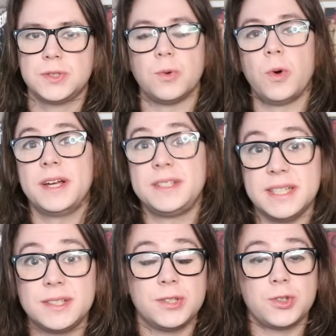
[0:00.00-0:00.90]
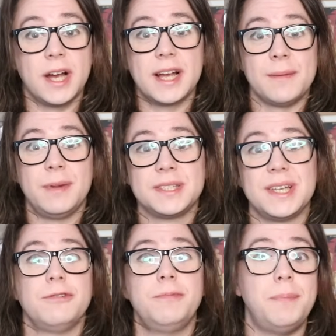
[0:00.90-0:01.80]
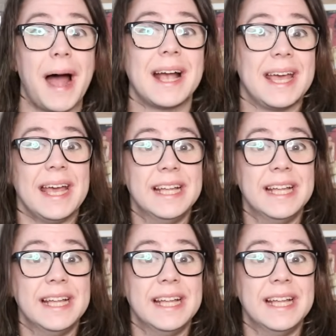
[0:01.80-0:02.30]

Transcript: So what I did to try and get myself back